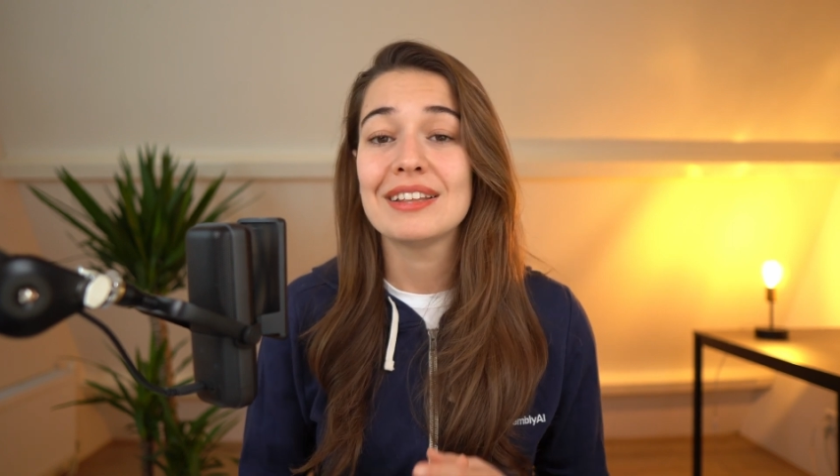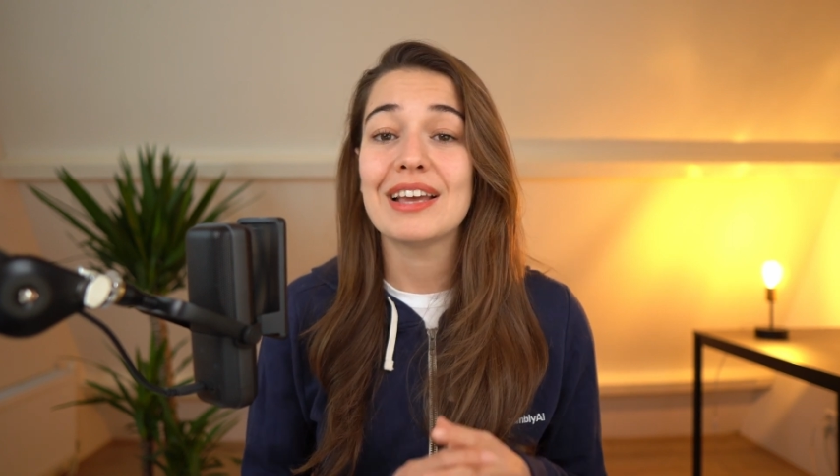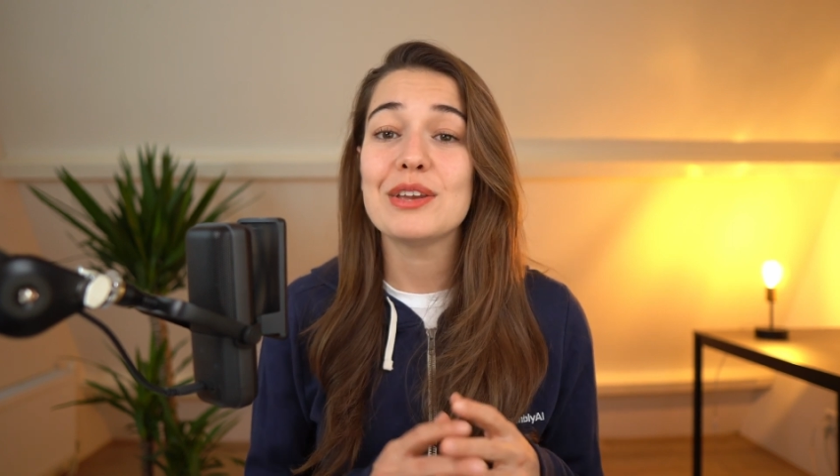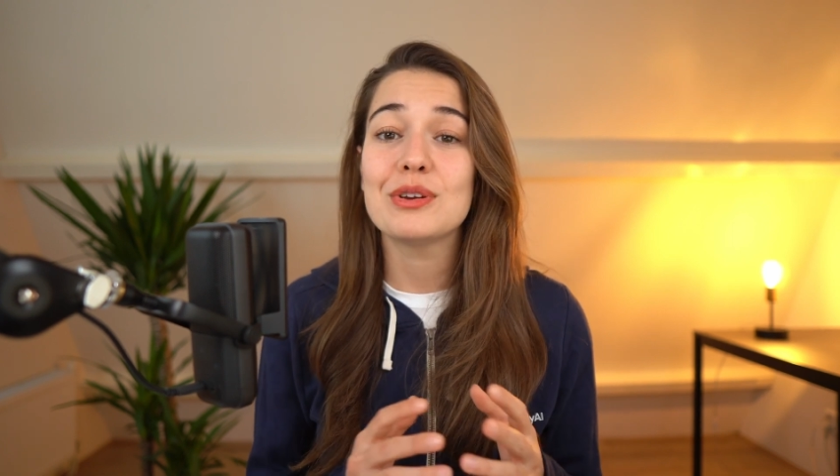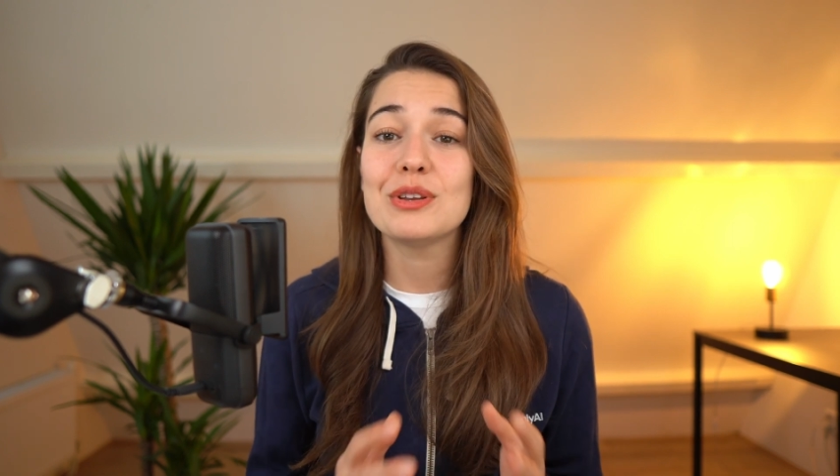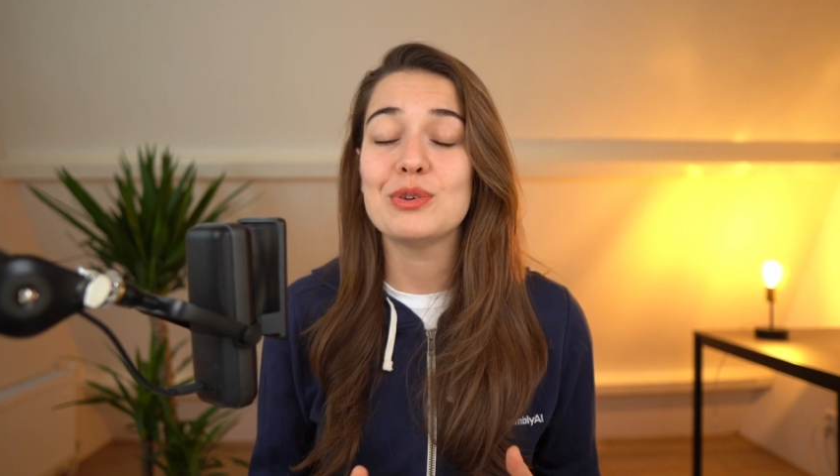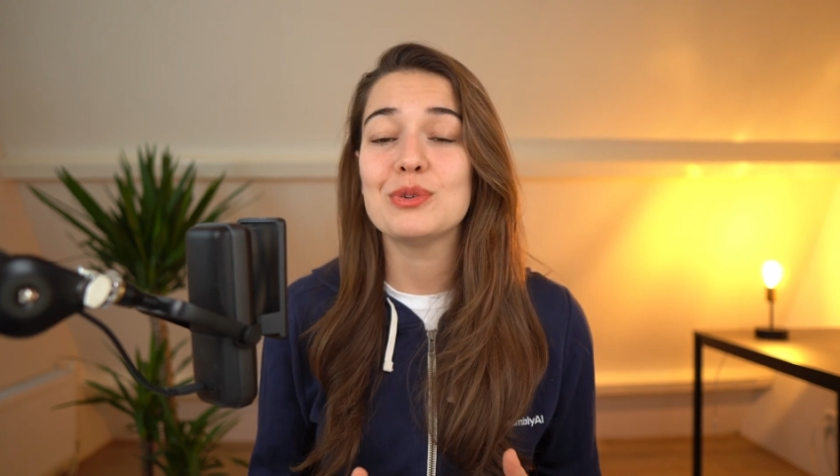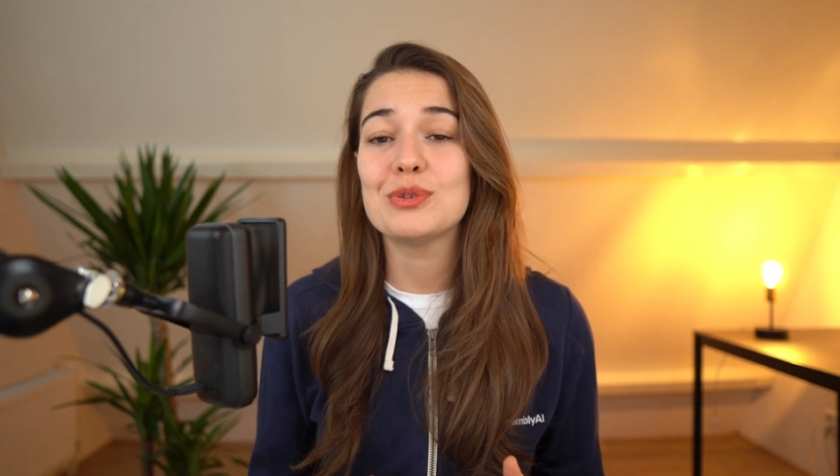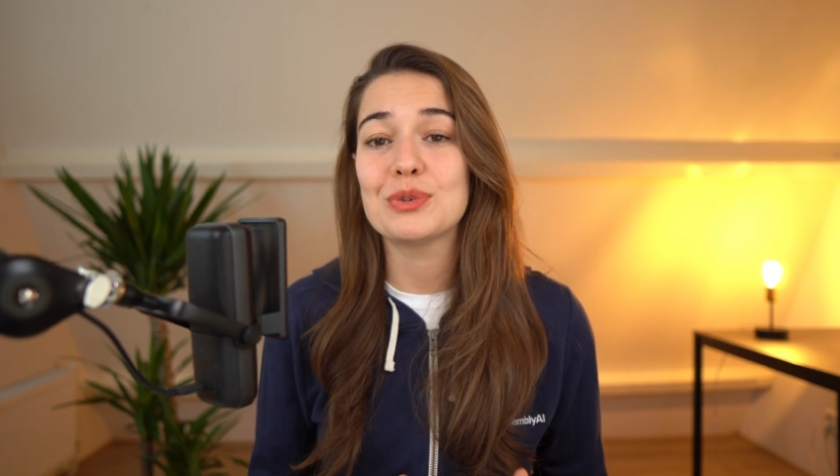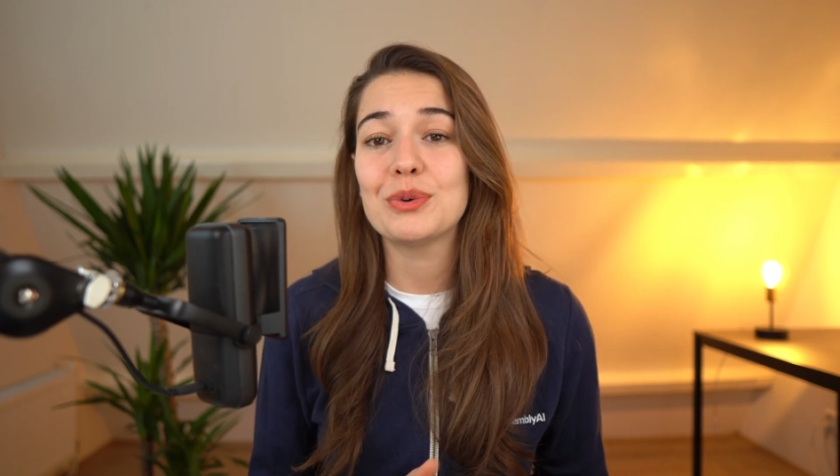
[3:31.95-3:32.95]
that you can
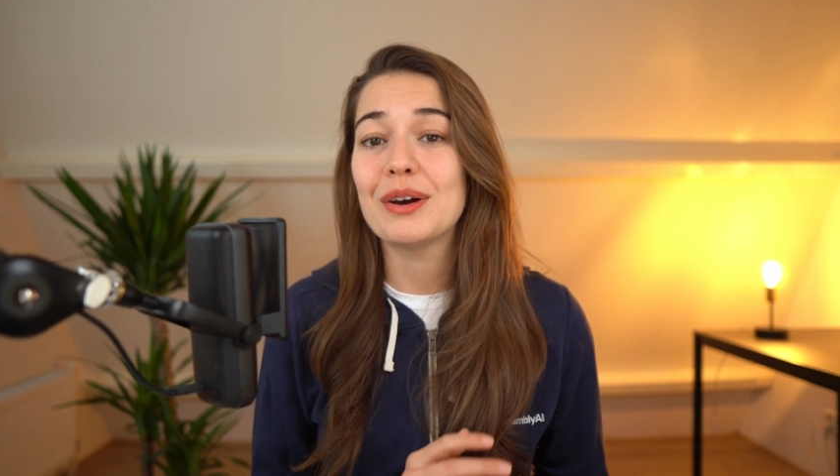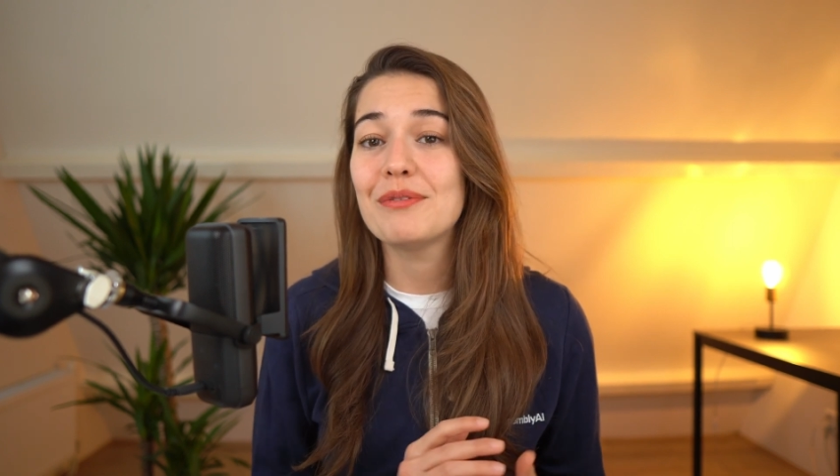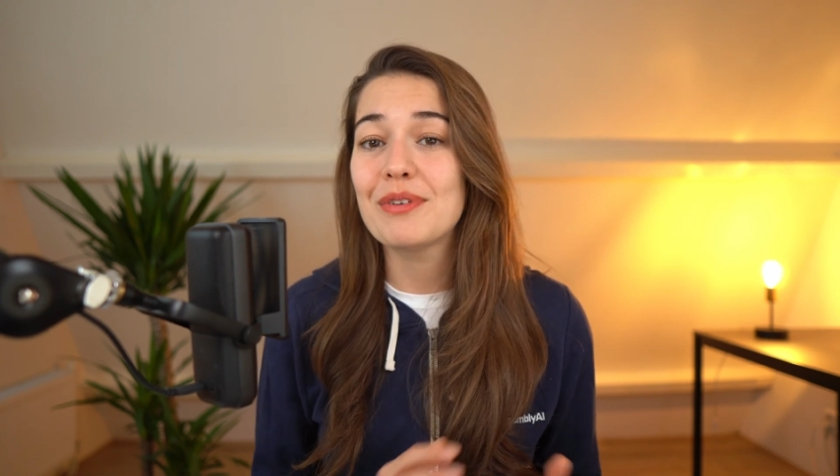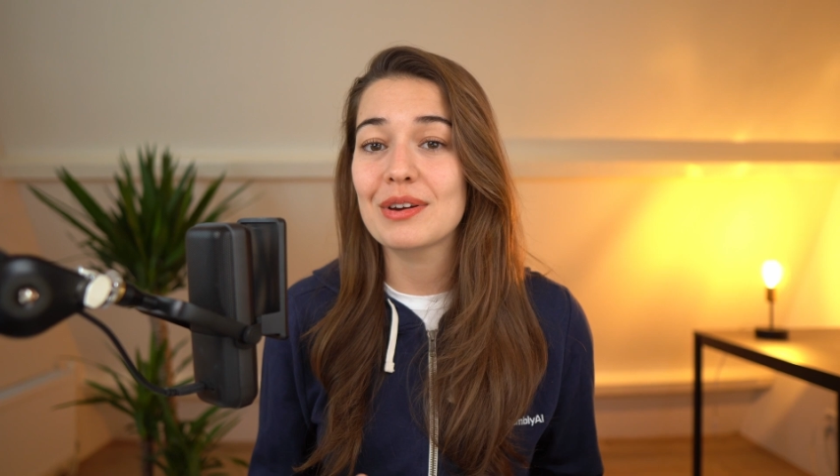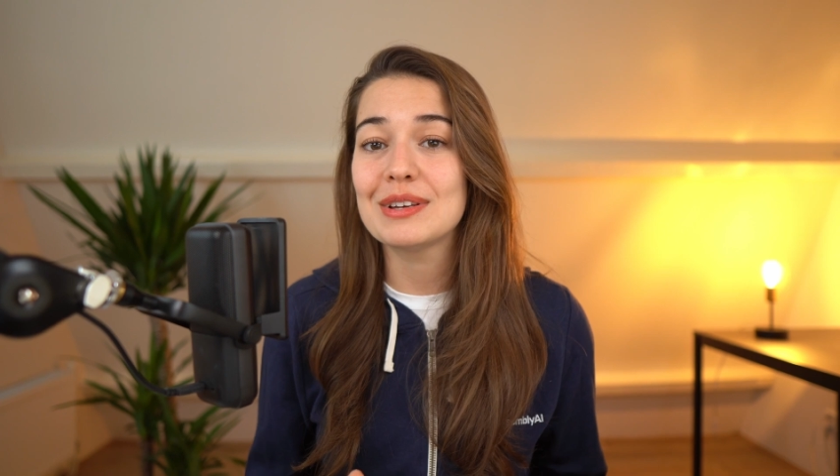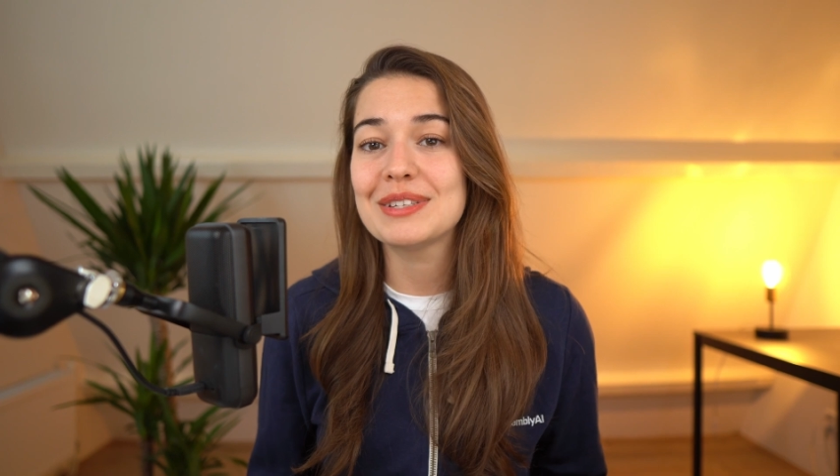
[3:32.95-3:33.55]
use through a very